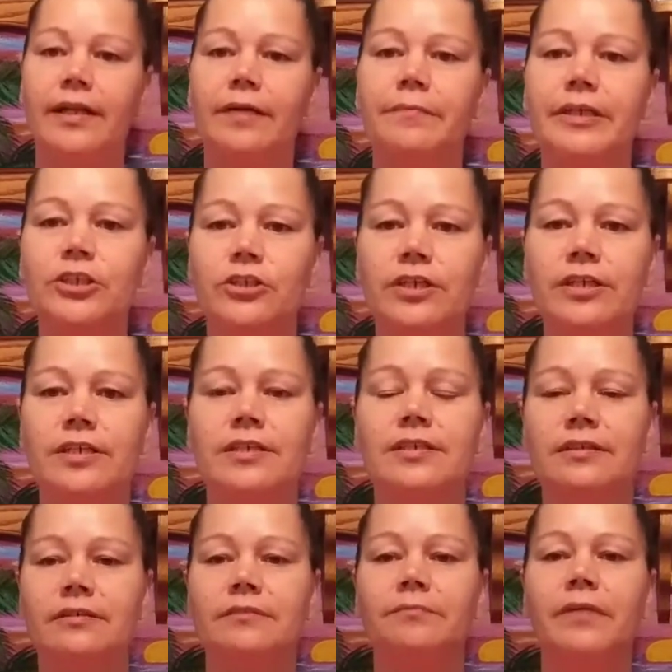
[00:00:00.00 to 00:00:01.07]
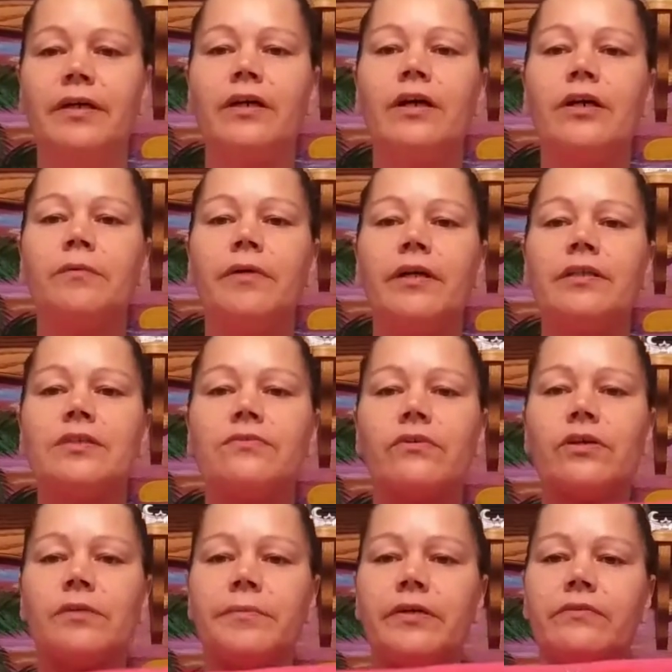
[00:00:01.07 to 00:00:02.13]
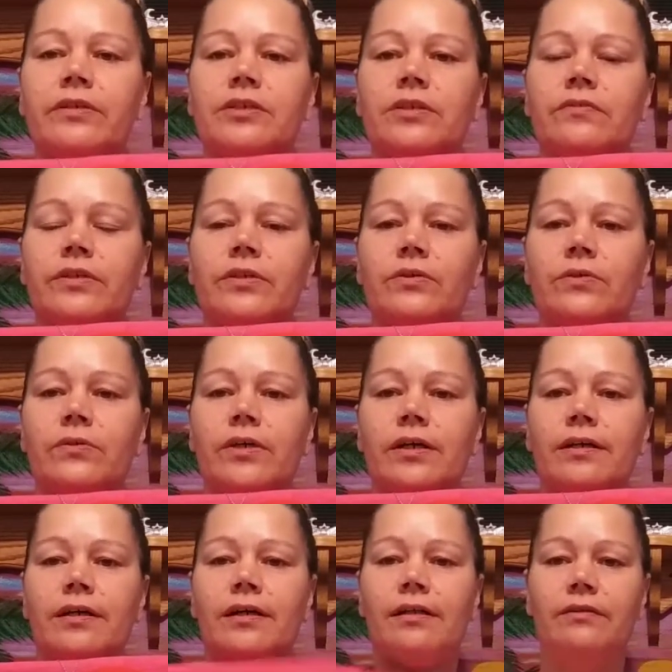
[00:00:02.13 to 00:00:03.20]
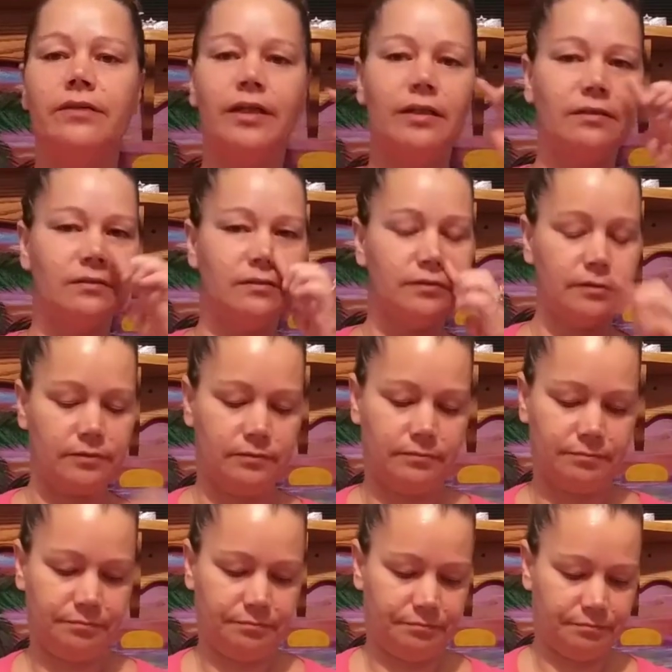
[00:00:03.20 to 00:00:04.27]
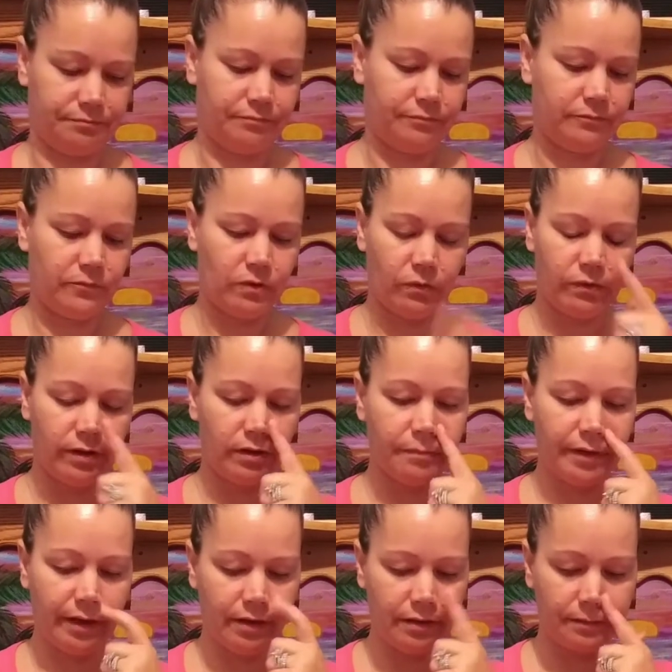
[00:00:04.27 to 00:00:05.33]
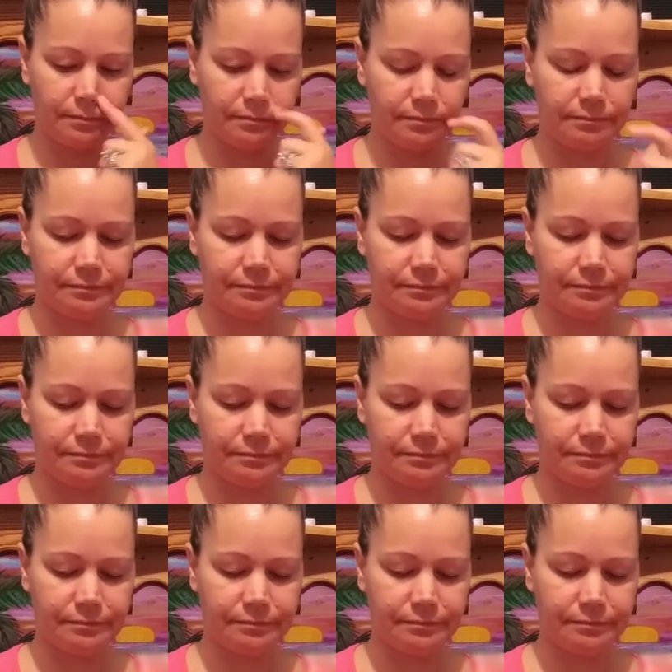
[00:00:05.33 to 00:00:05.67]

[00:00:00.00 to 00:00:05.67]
Like my shirt. My daughter bought this for me when she went to Colorado a while back.